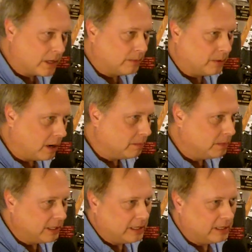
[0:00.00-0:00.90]

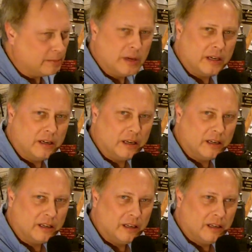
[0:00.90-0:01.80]
probably in the
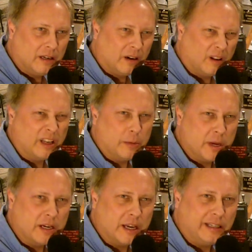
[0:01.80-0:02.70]
early to
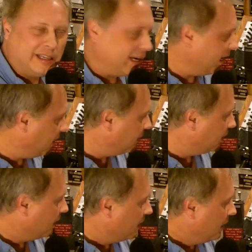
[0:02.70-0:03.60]
mid 1980s,
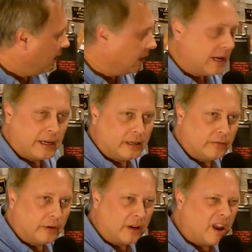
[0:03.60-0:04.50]
and I
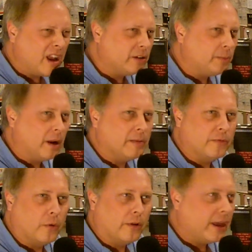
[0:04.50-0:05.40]
converted. Nah, it was probably
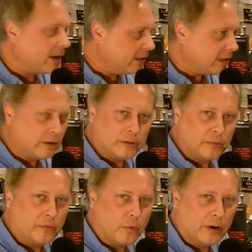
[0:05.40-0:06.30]
before that. I think it was
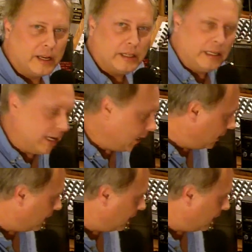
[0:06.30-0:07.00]
before 1980